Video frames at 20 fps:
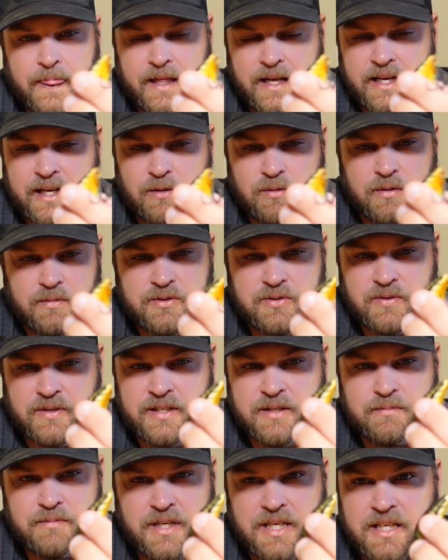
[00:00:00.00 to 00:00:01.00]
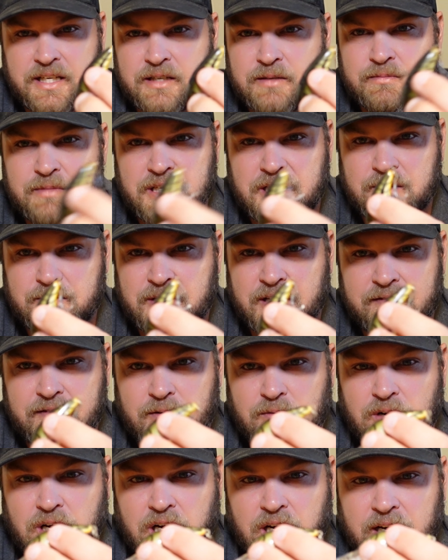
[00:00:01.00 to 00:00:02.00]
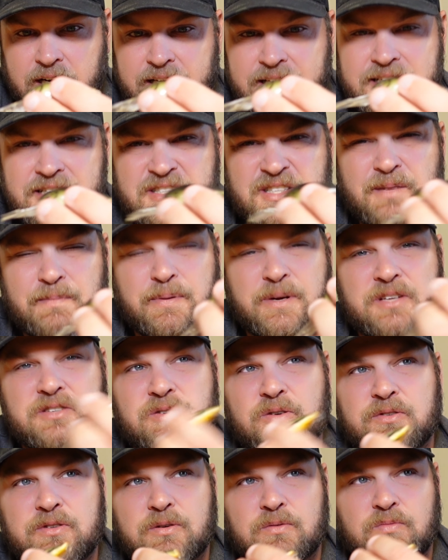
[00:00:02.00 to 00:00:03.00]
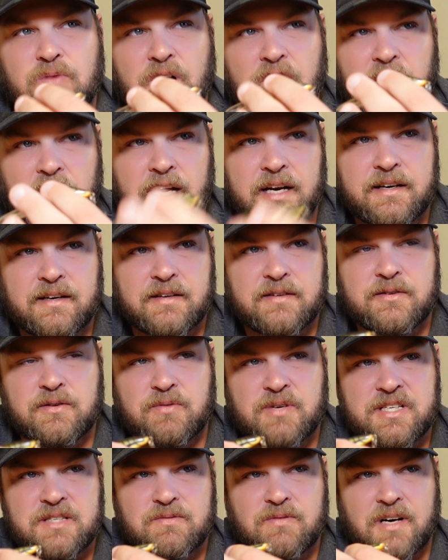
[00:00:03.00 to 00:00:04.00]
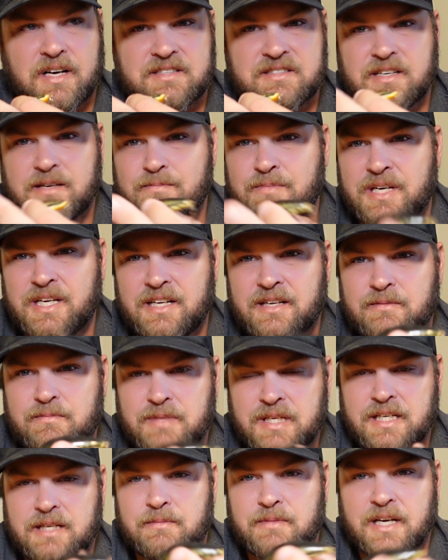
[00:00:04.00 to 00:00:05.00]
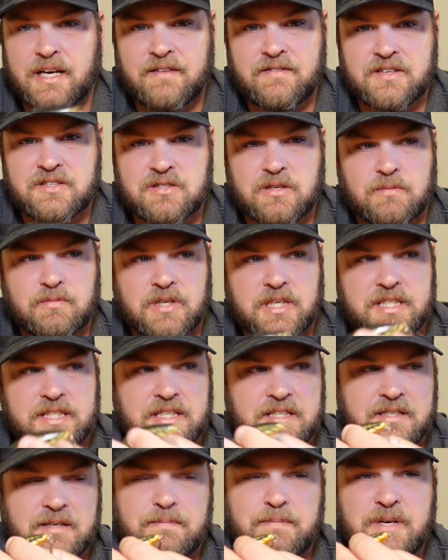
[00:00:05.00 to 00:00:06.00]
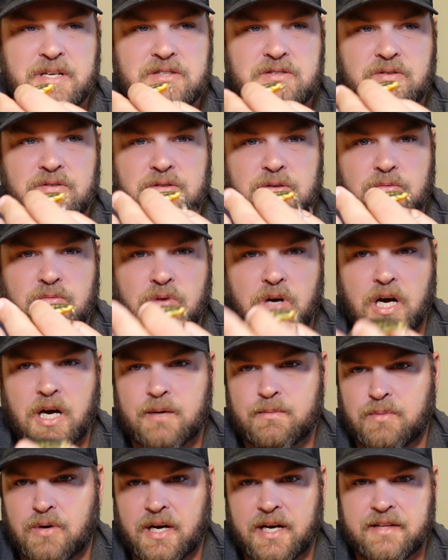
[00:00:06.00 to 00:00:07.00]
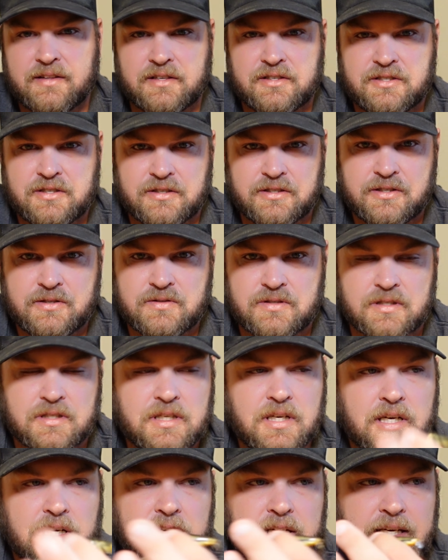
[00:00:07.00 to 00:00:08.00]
Anywhere between a medium heavy rod. It just depends on the rod. The reason why I say medium heavy so much, it depends on the rod brand that you're using.